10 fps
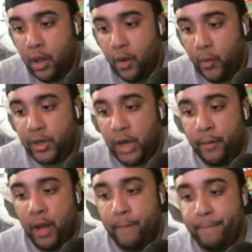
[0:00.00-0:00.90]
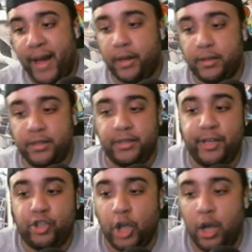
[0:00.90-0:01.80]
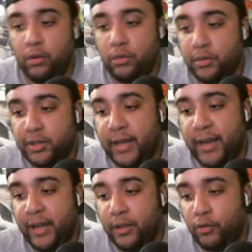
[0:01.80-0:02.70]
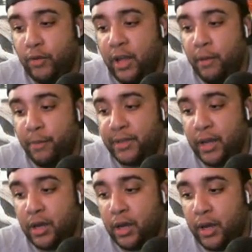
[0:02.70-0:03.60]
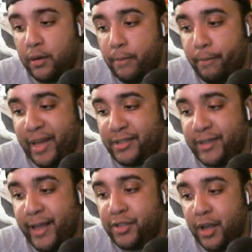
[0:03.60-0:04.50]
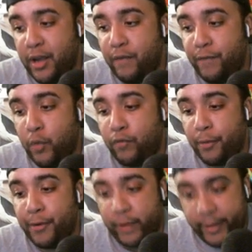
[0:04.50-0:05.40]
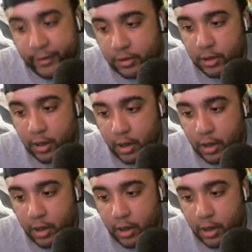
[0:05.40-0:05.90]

We come on back to see Joe standing in the ring, but then cut backstage in an interview with Roman Reigns.